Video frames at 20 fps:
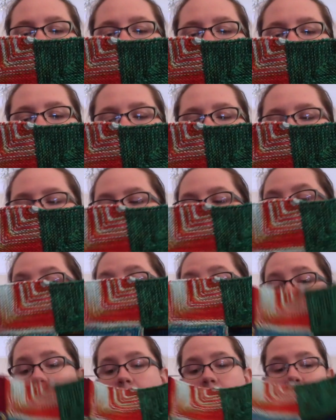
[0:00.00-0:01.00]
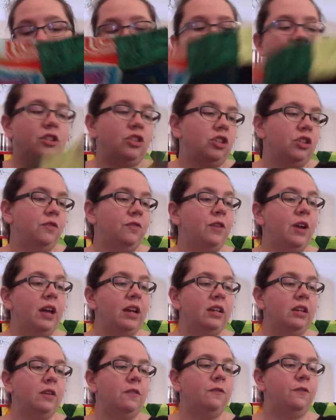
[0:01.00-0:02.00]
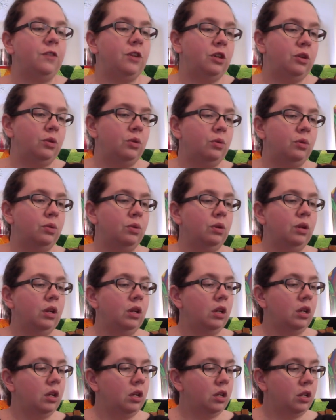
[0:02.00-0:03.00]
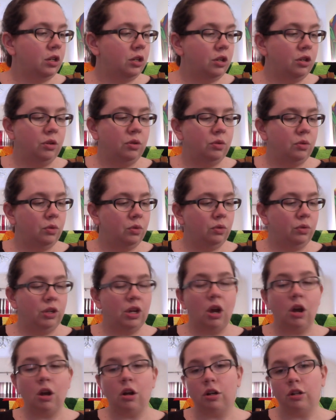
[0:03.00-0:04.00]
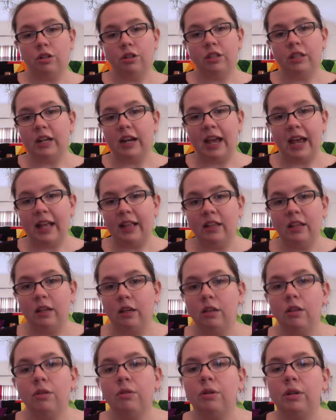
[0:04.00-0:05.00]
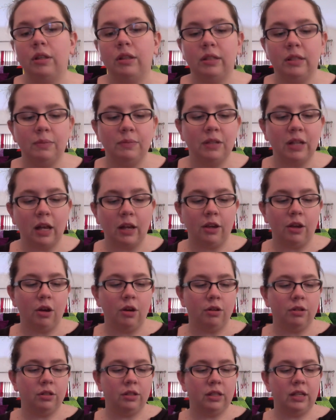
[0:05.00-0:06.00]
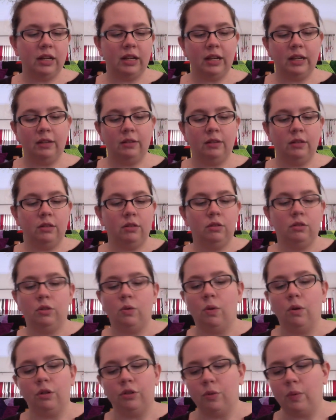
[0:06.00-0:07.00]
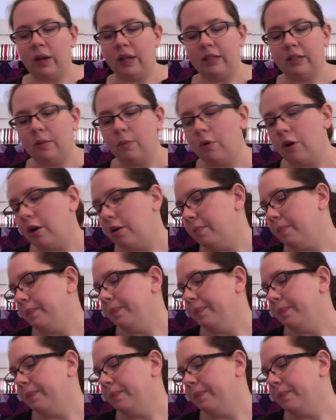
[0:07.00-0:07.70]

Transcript: and then managed to find a few new yarns that I hadn't included, some sock yarns that I had squirreled away somewhere.